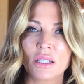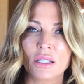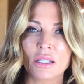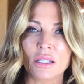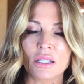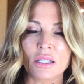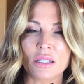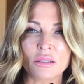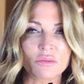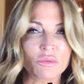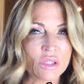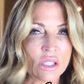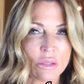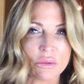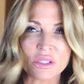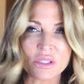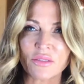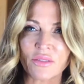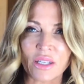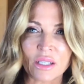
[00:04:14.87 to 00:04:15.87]
It was
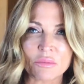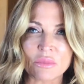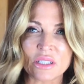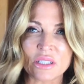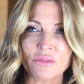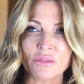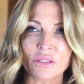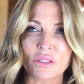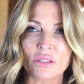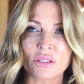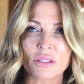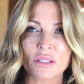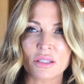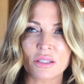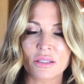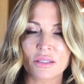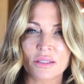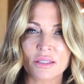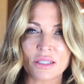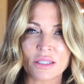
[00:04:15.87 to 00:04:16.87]
always family first.
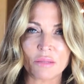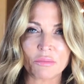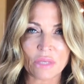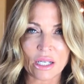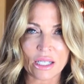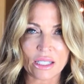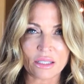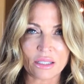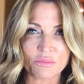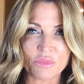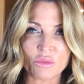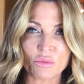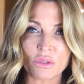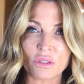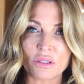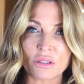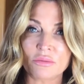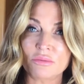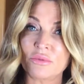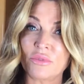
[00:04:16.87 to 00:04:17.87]
Some items
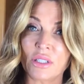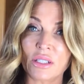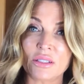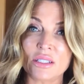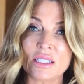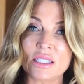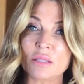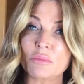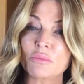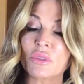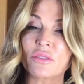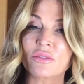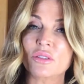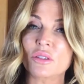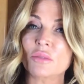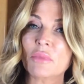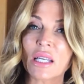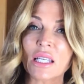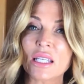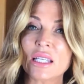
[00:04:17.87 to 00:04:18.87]
were very simple for
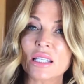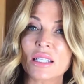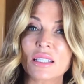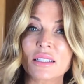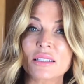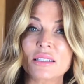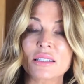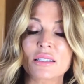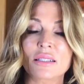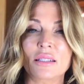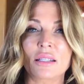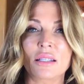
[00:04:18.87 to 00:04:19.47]
my kids.